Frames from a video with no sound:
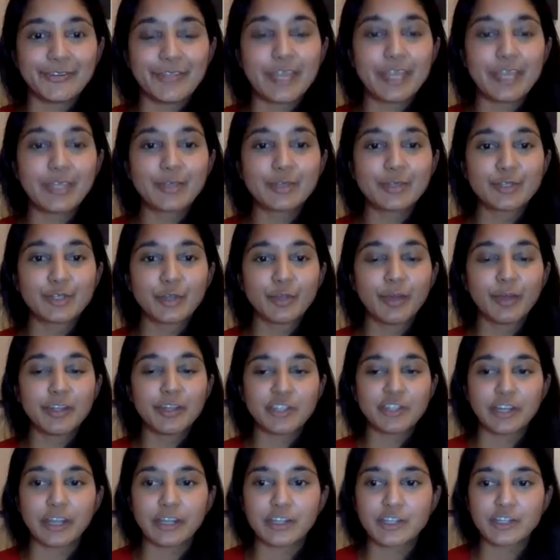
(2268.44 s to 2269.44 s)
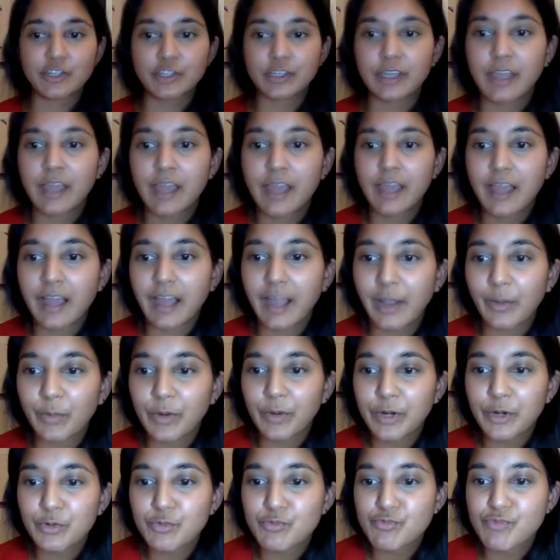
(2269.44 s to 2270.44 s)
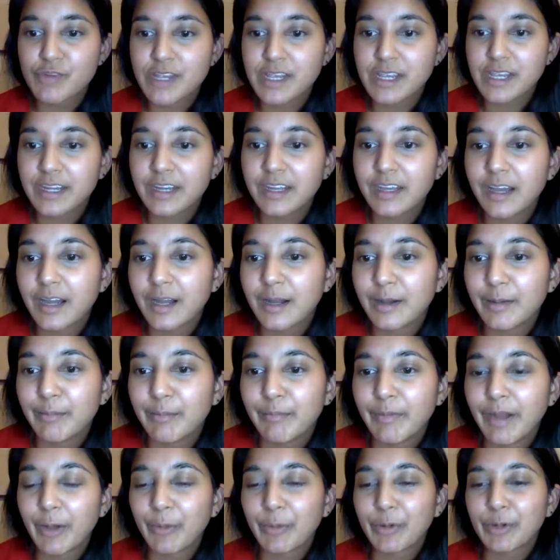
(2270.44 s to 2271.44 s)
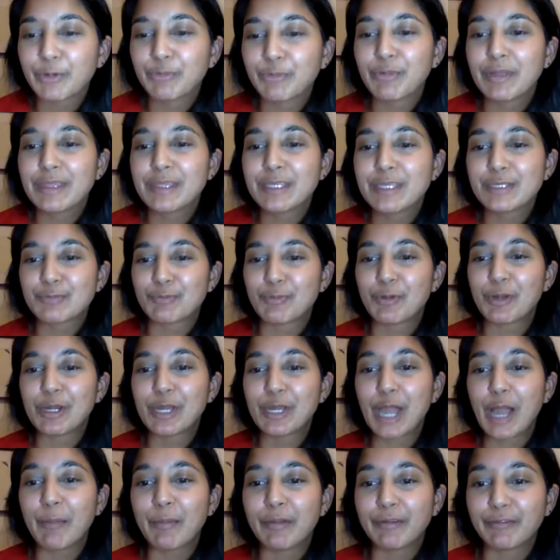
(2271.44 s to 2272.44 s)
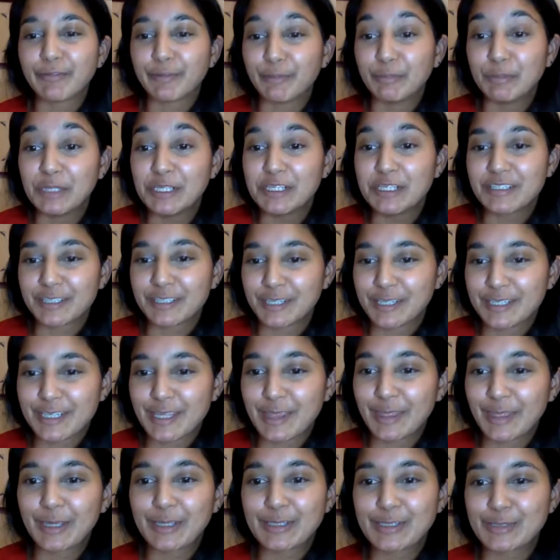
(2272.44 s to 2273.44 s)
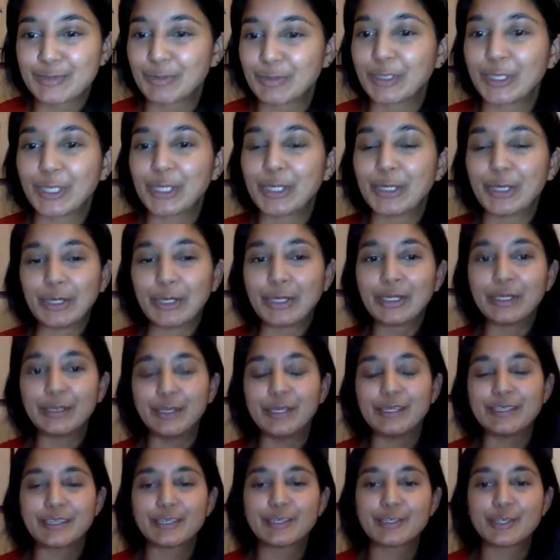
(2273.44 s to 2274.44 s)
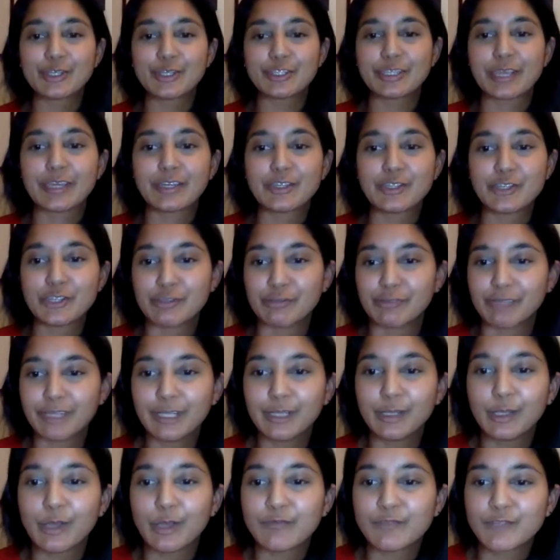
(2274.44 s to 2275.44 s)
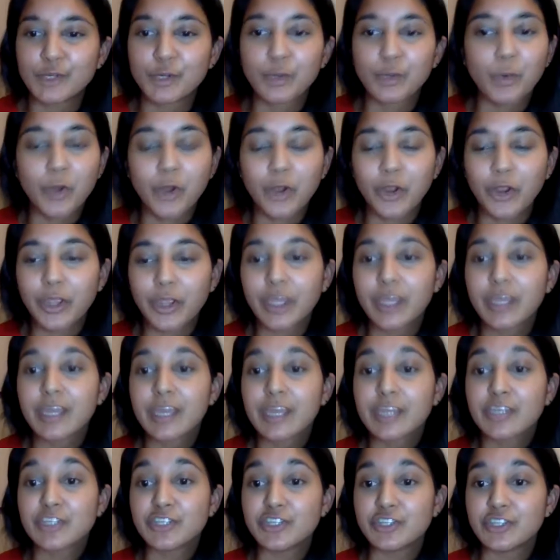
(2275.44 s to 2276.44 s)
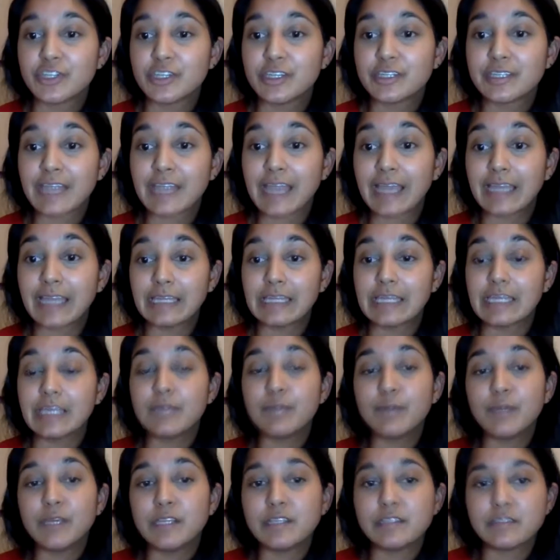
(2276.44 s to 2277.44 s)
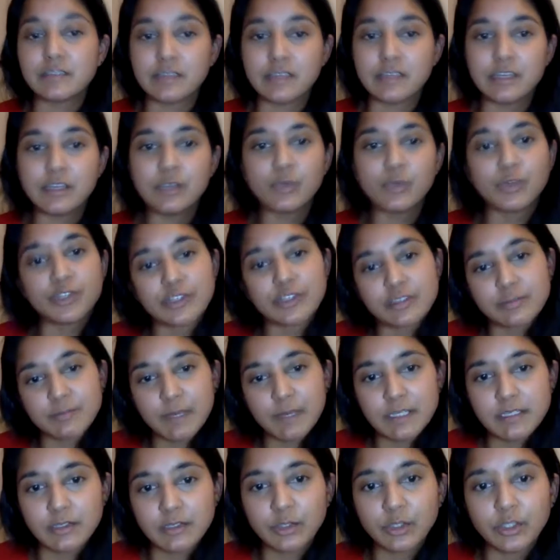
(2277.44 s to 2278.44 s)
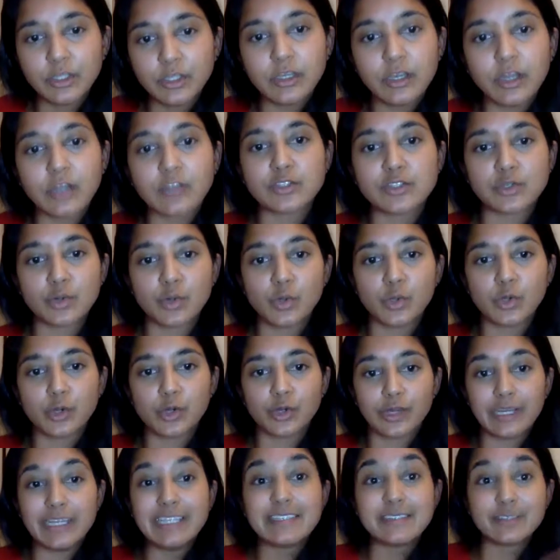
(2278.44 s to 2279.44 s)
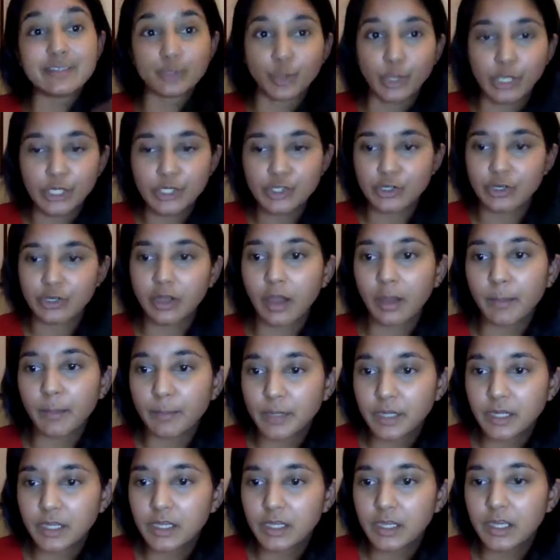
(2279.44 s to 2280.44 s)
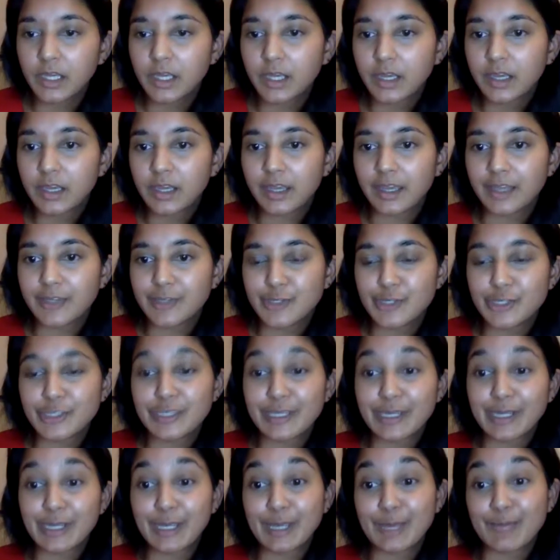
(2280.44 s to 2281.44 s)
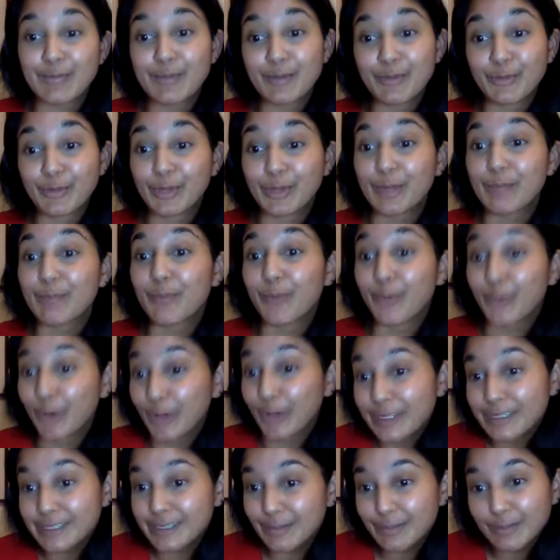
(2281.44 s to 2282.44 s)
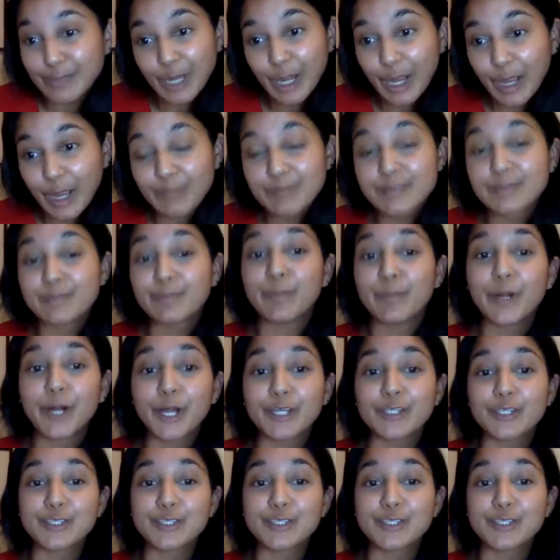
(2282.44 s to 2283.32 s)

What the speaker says: Thank you so much. And actually, I want to read this one comment from Lisa, because I think it's really good. Lisa just said she really loves your work. She's at an EPC, which is basically a solar installation company. And she said it can be really boring sometimes, but